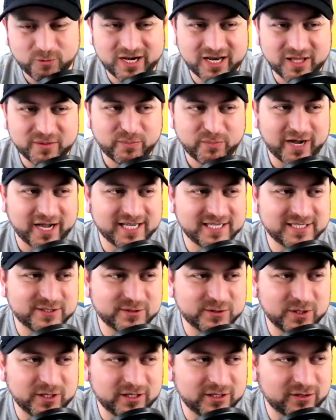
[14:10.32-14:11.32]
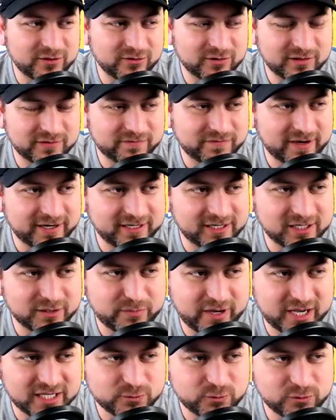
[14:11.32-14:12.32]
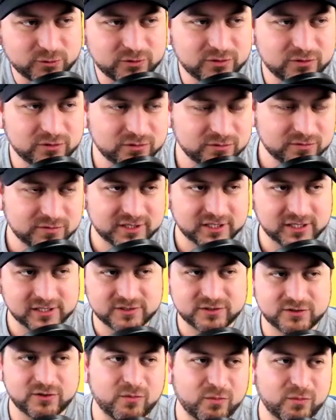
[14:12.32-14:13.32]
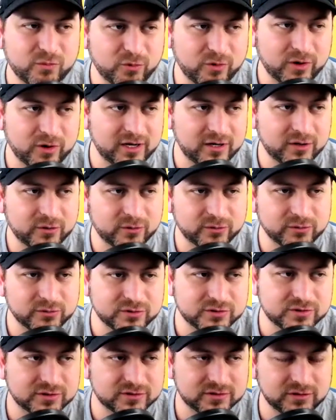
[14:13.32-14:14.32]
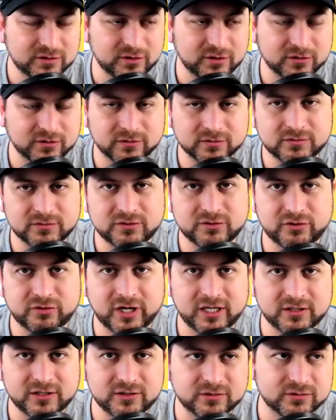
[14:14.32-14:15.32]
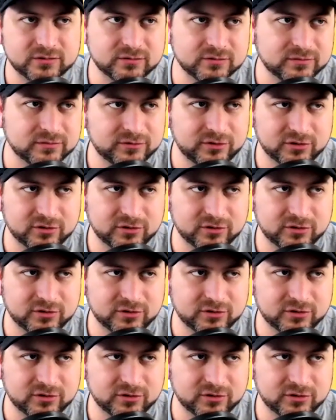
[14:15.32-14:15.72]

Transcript: advice, the final advice will you tell someone who's, trying to,